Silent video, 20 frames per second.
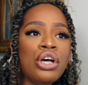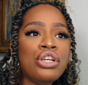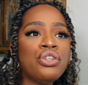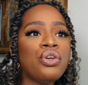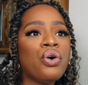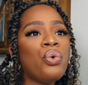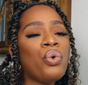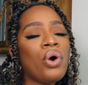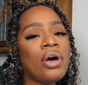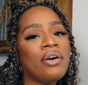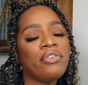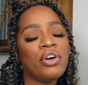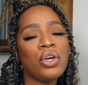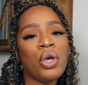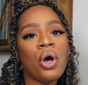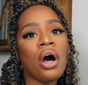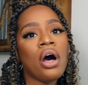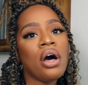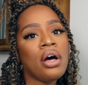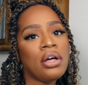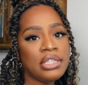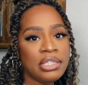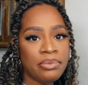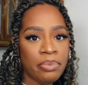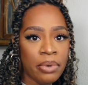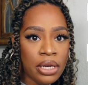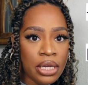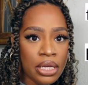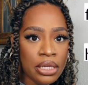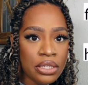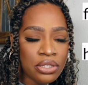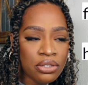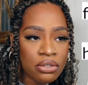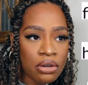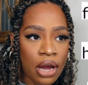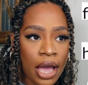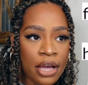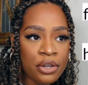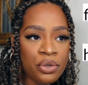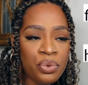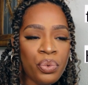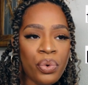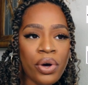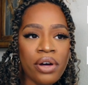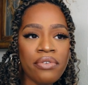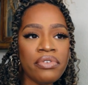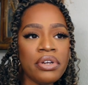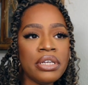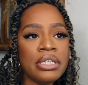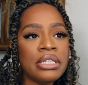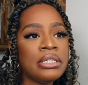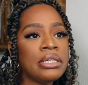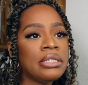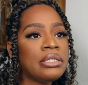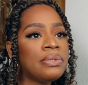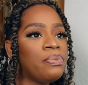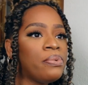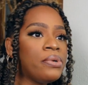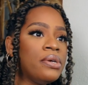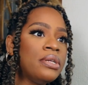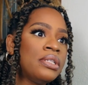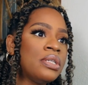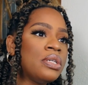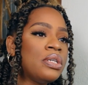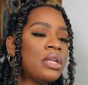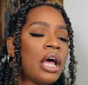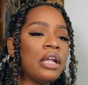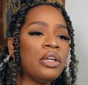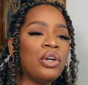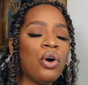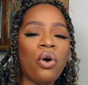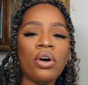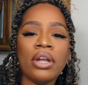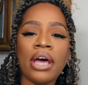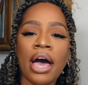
So whoever your husband is, right, whoever is this person that God